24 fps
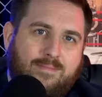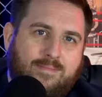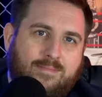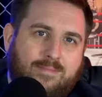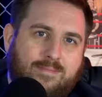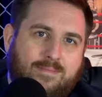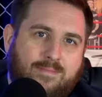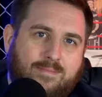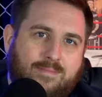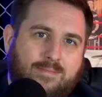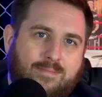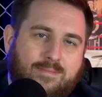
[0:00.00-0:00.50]

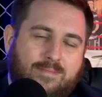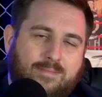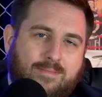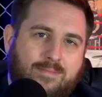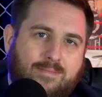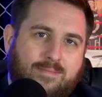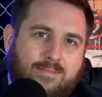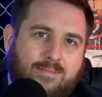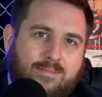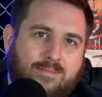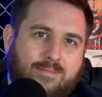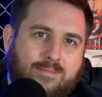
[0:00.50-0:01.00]

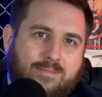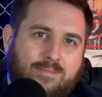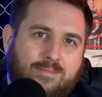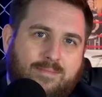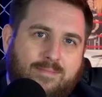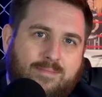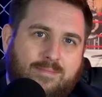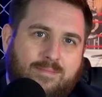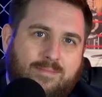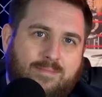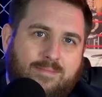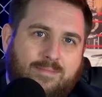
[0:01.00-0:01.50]

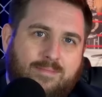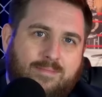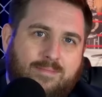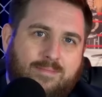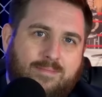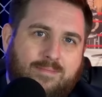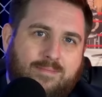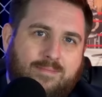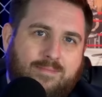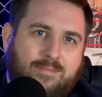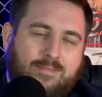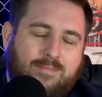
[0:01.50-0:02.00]

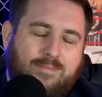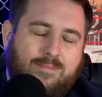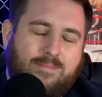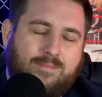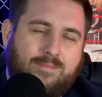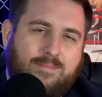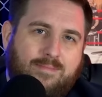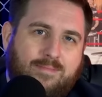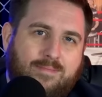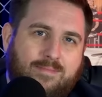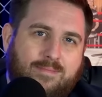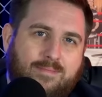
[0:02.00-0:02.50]

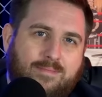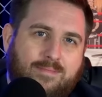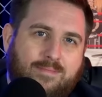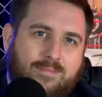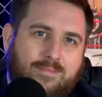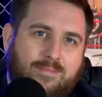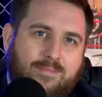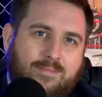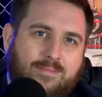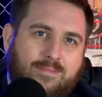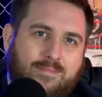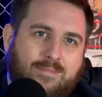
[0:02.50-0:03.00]

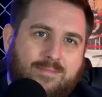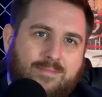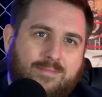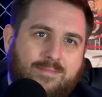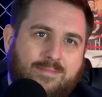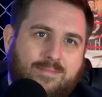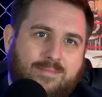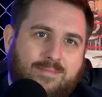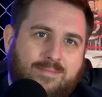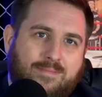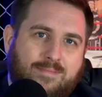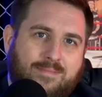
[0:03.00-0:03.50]

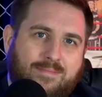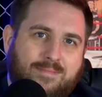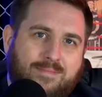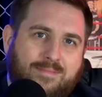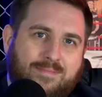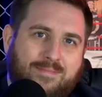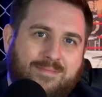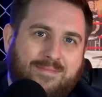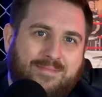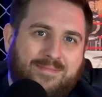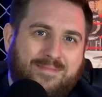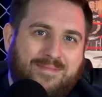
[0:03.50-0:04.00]

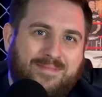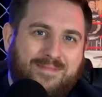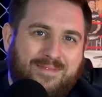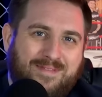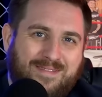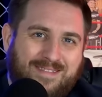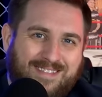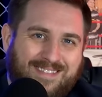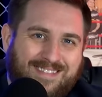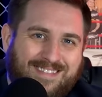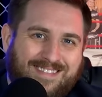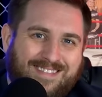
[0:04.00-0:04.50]

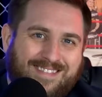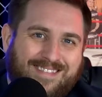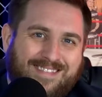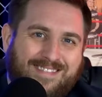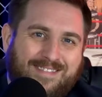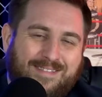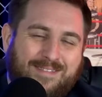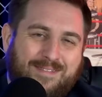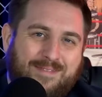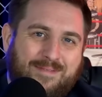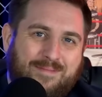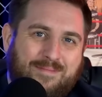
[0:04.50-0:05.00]

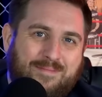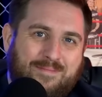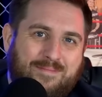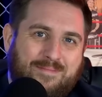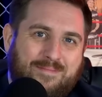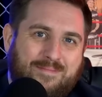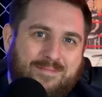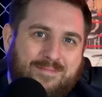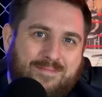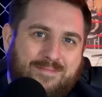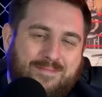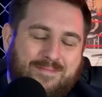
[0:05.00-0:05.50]

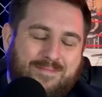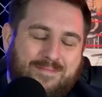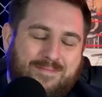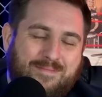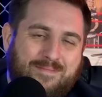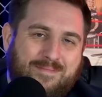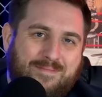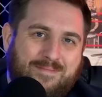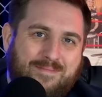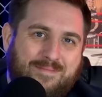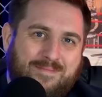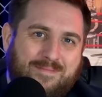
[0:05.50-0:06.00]

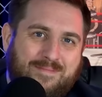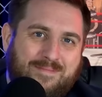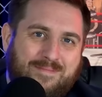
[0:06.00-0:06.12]
(not speaking)